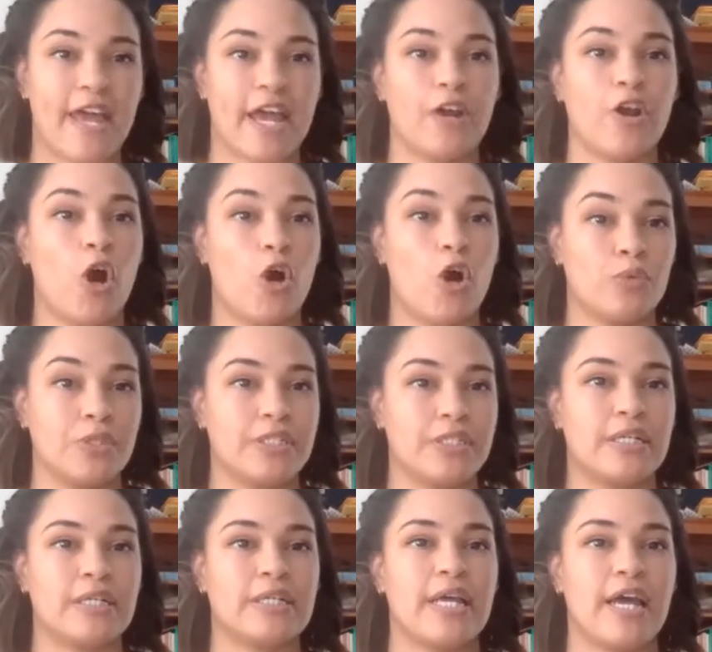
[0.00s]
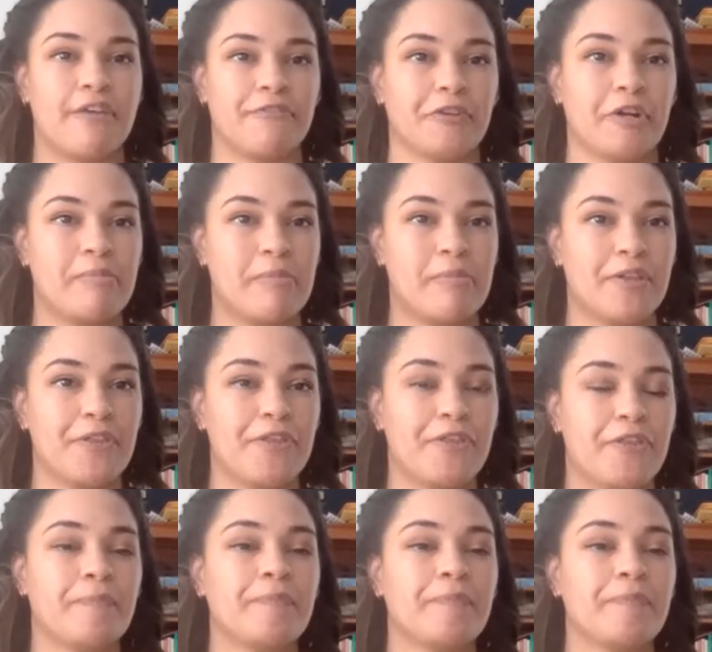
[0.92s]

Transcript: that they had hosted every month.